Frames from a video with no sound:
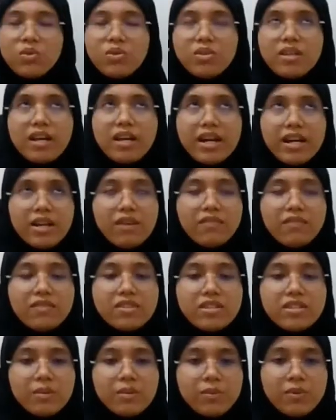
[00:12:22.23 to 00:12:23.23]
The height of the
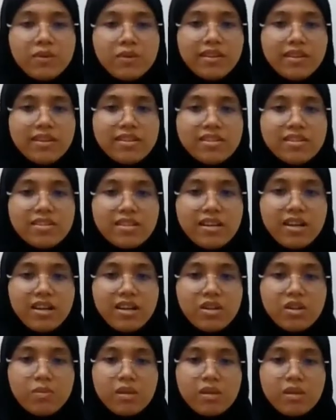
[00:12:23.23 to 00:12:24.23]
table is
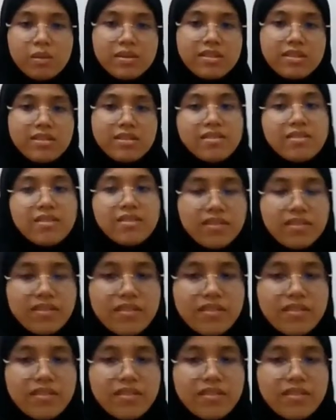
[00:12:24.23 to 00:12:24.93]
900 millimeters.